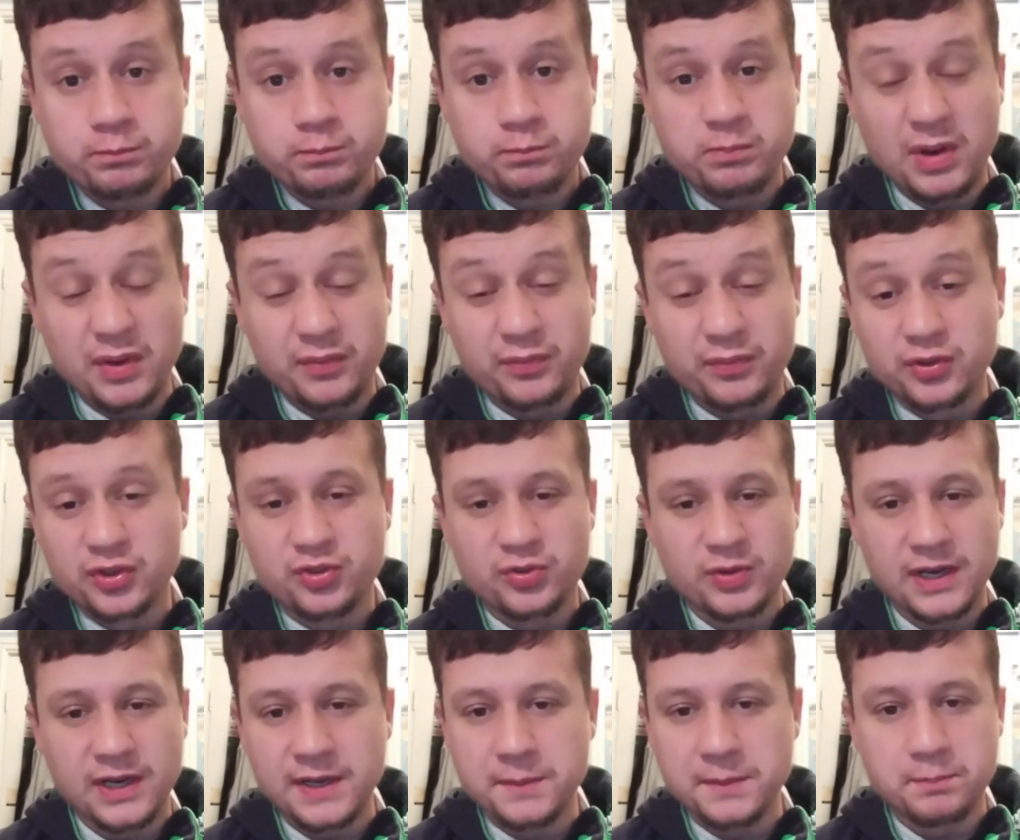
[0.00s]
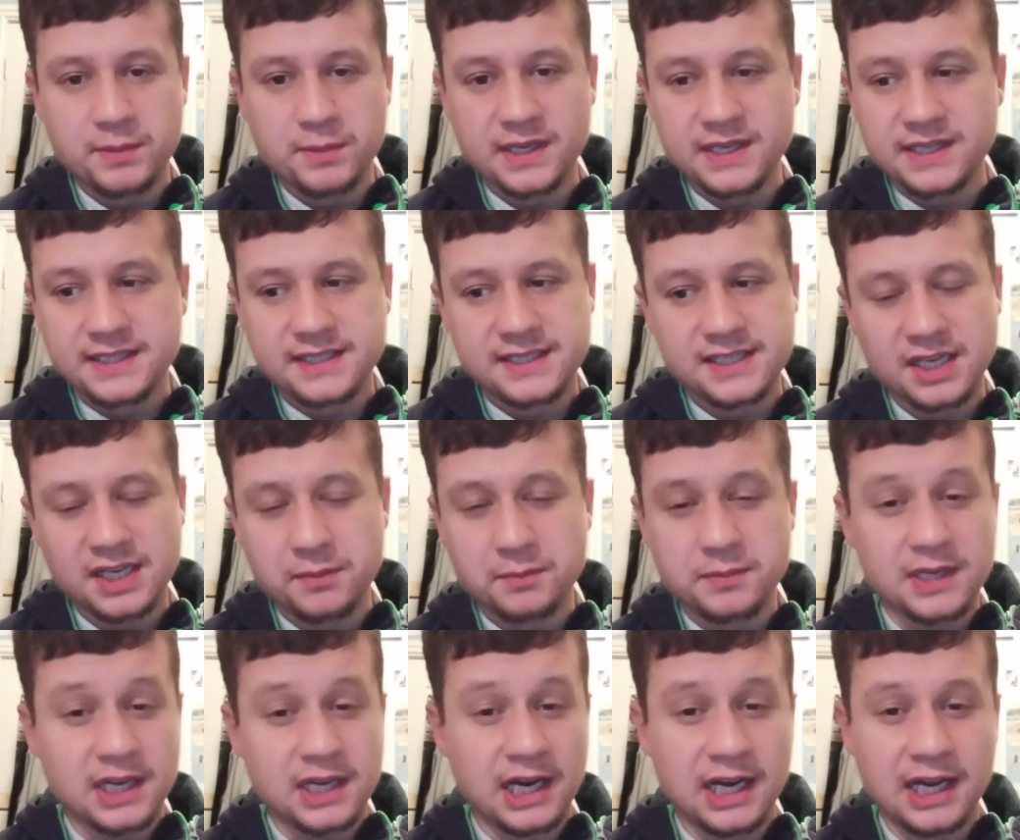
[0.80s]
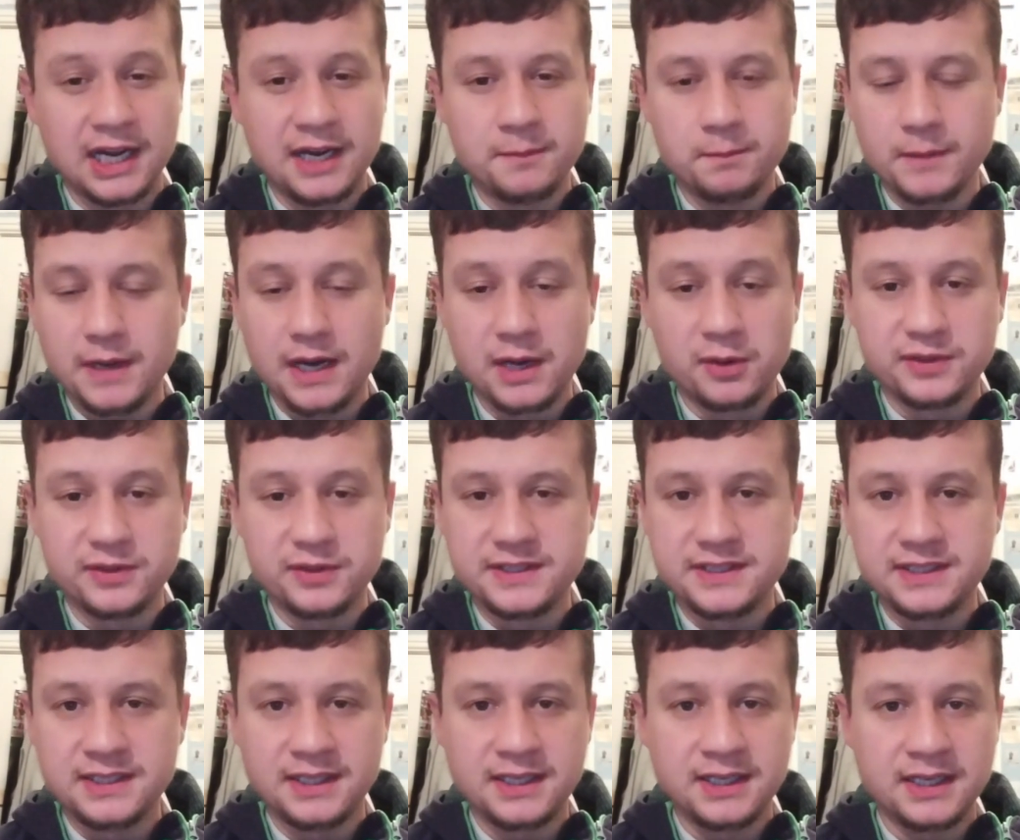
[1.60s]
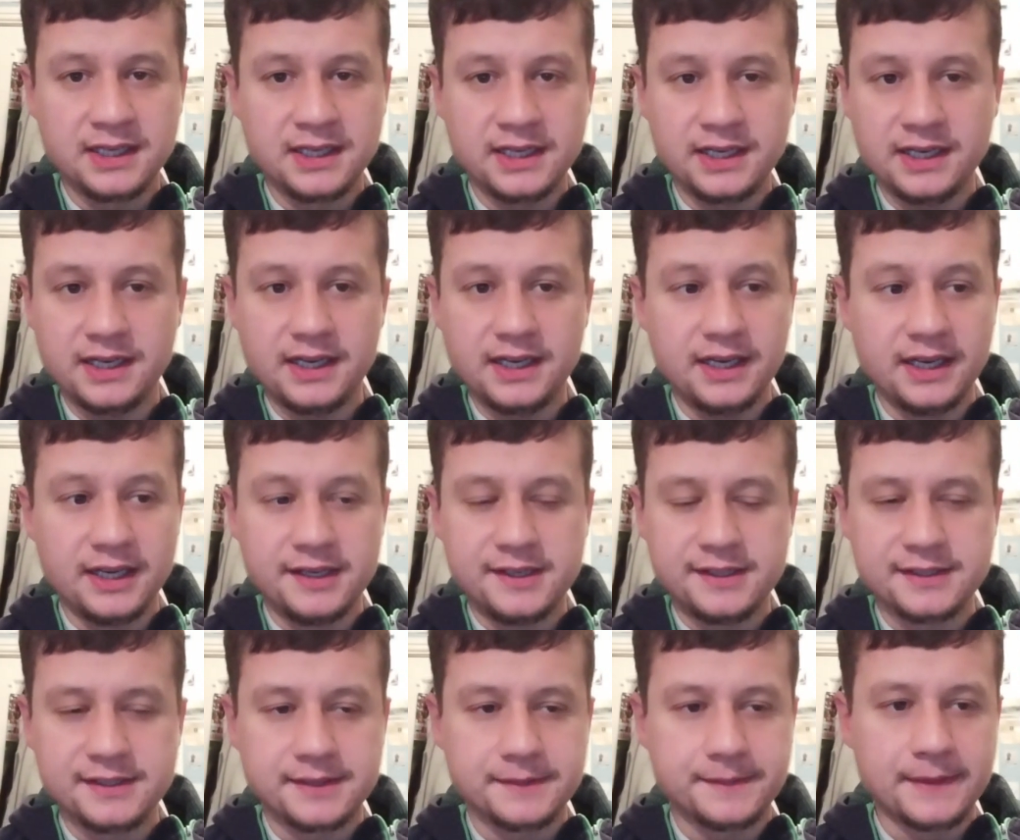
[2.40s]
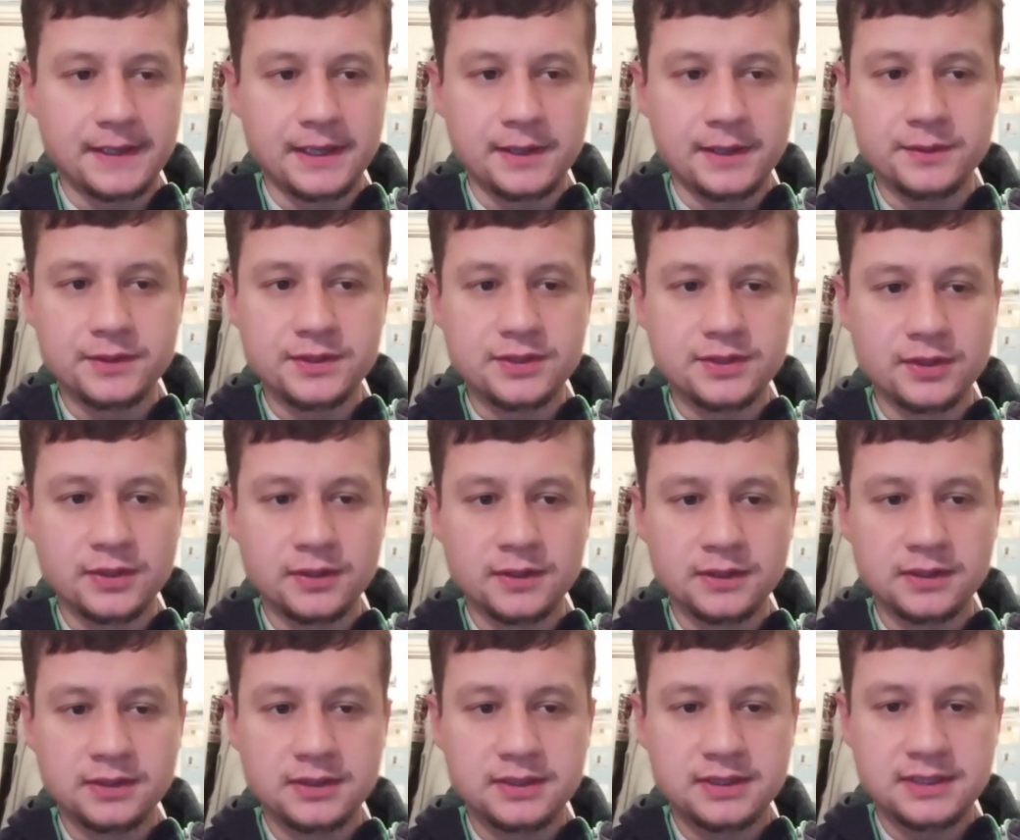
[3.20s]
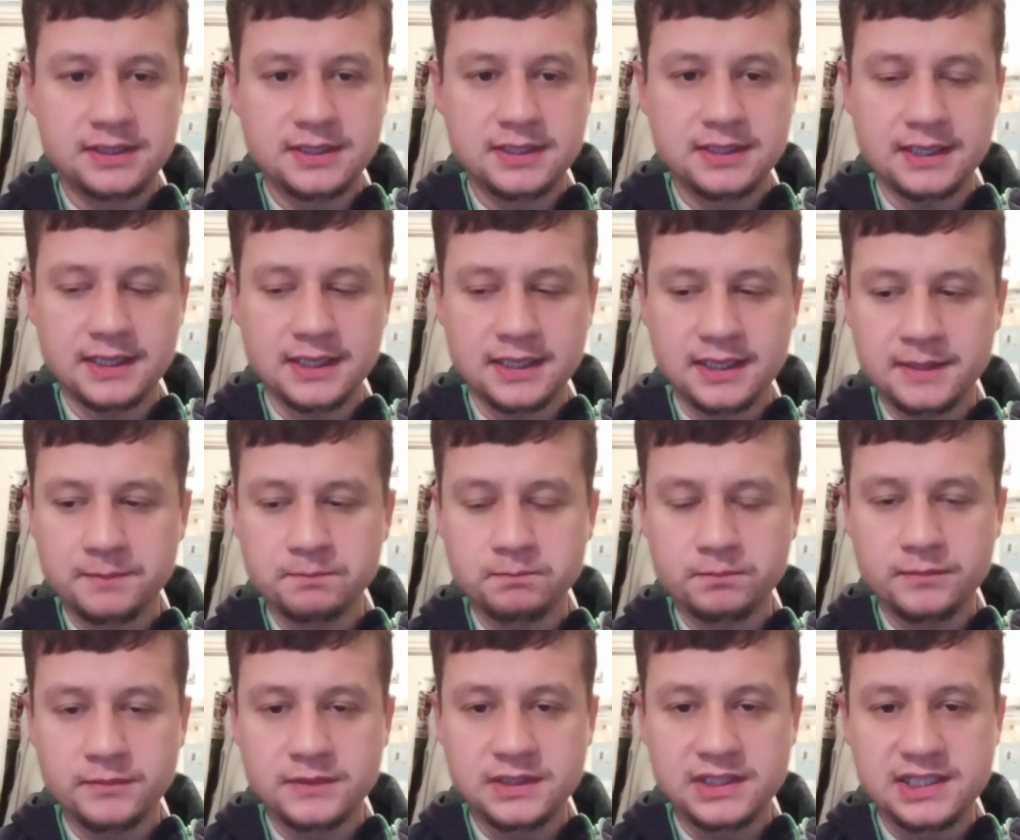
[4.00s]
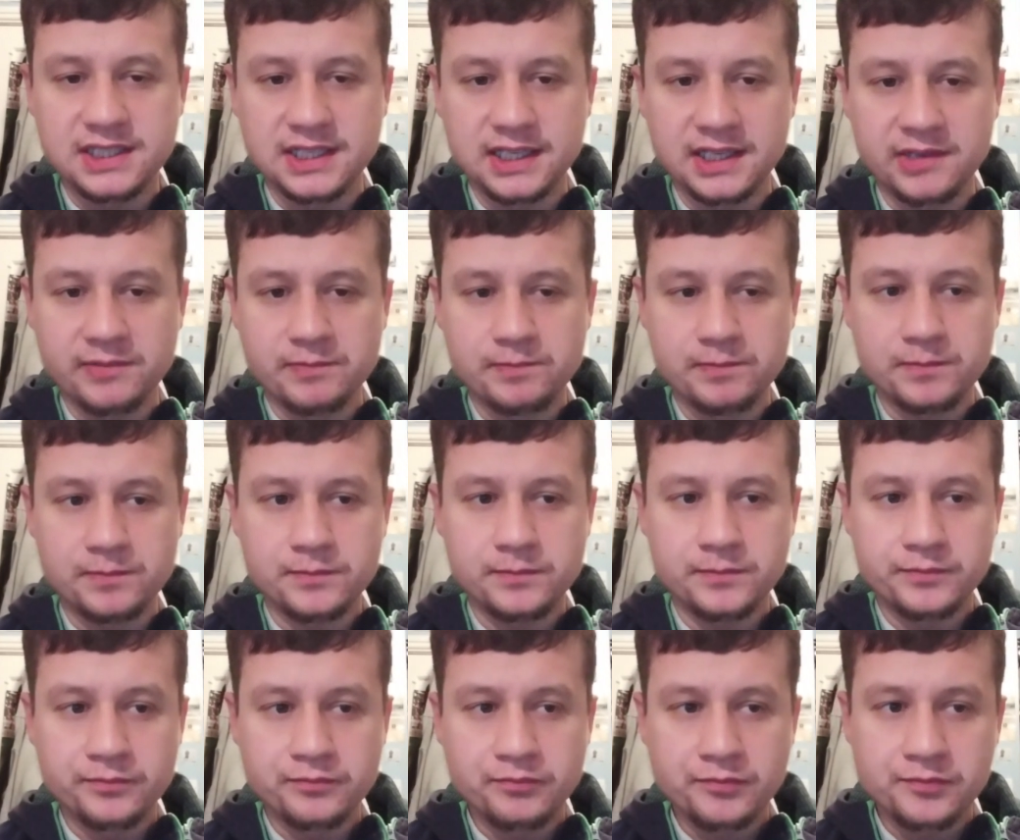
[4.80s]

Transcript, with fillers: Bit frustrating, but at the same time, I would say it is a fair result. And um,